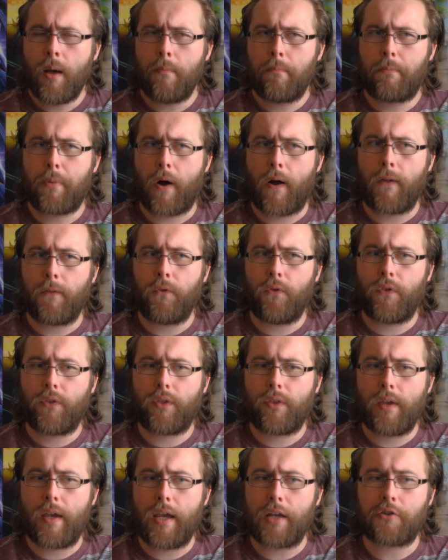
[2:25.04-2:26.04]
but
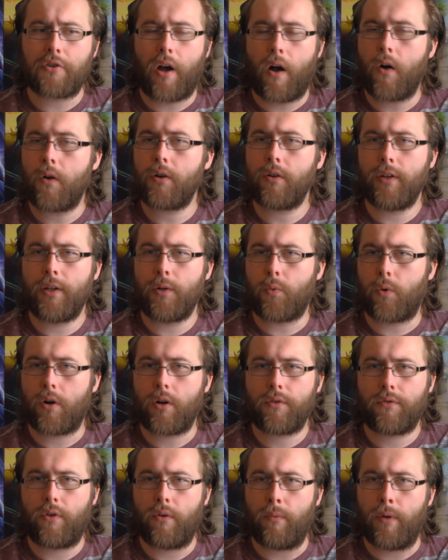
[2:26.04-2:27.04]
it totally
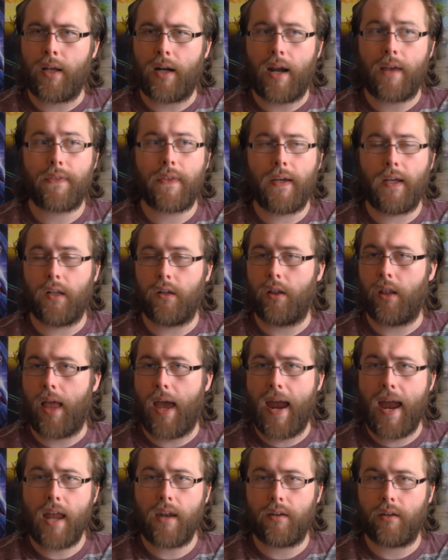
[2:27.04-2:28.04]
worked for me, and I think it
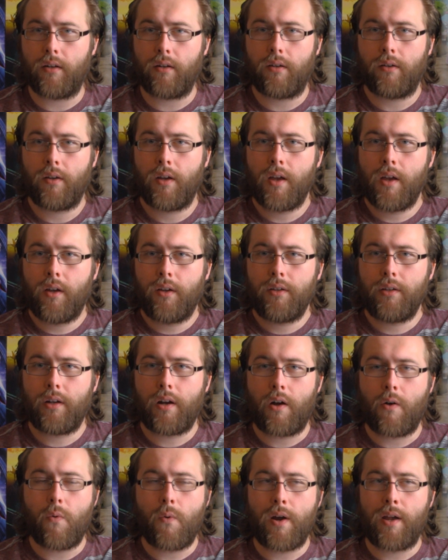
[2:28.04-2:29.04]
landed. You
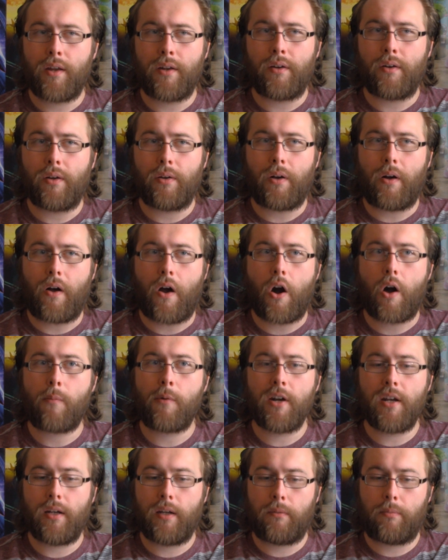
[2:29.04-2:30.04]
know, when
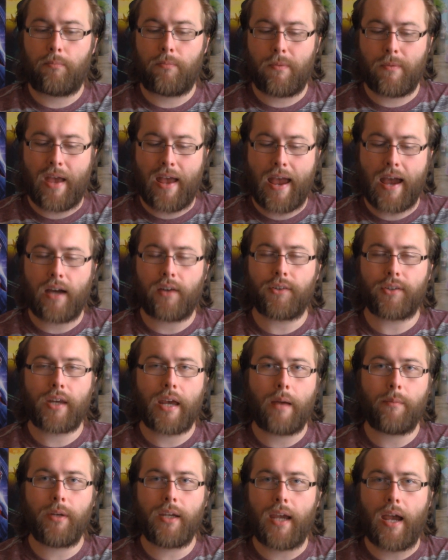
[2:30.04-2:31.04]
Harmony has
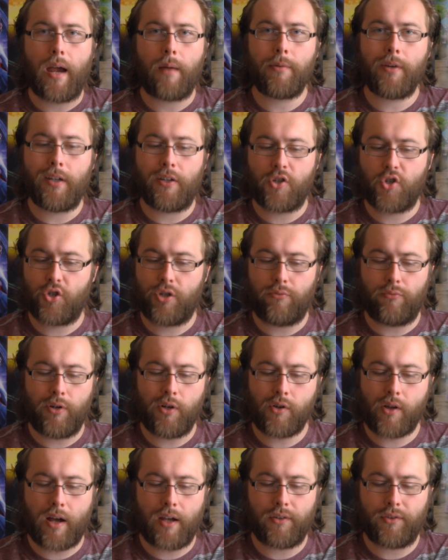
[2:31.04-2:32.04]
Gabby and she
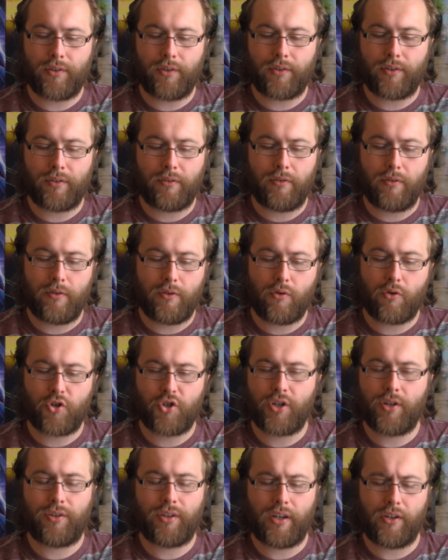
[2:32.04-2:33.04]
realizes, or
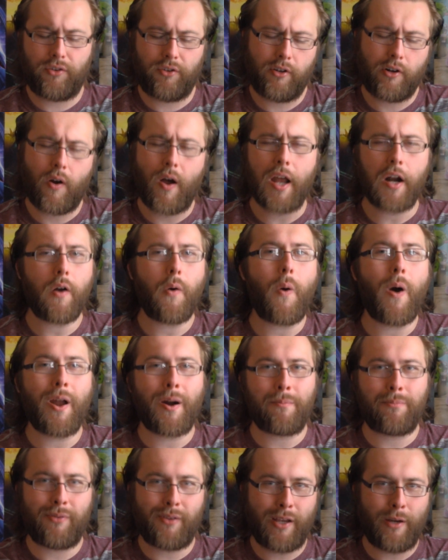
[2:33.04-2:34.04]
she says, you know, I don't
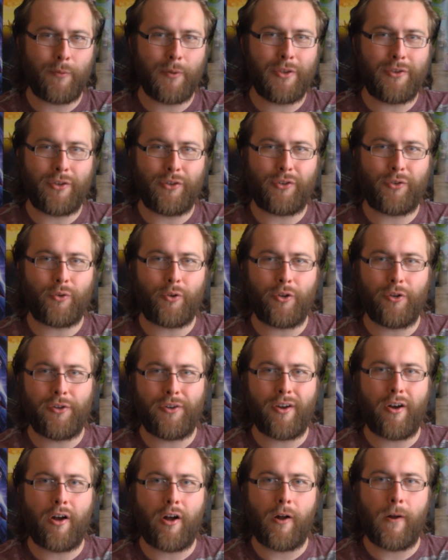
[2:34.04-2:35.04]
want to play with this old
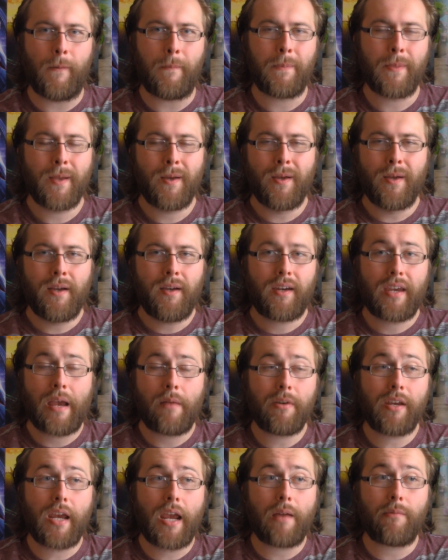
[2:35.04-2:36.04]
doll.
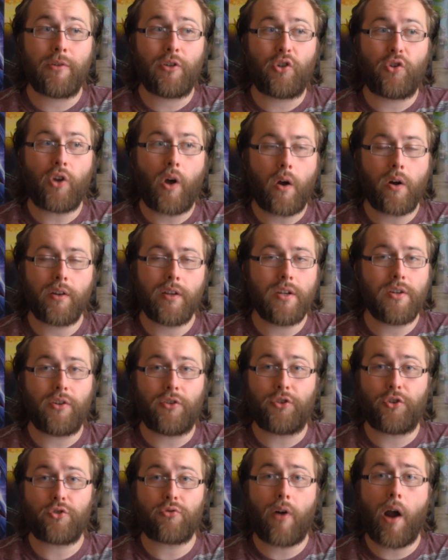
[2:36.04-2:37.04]
Gabby's totally
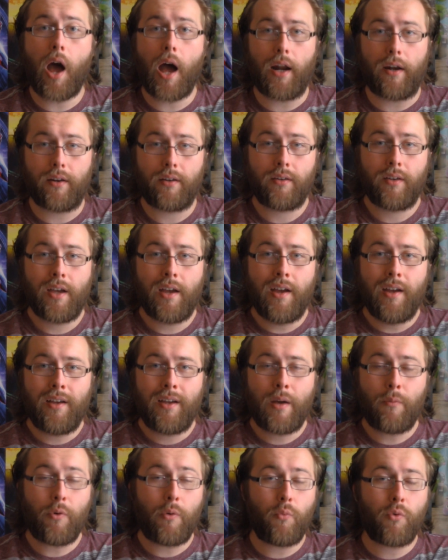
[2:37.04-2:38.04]
distraught.
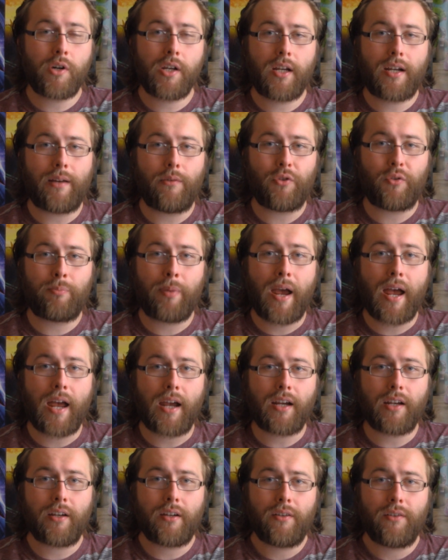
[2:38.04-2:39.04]
And when Woody comes
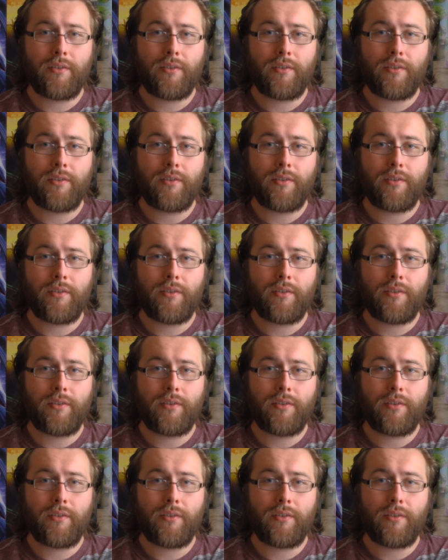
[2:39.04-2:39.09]
back,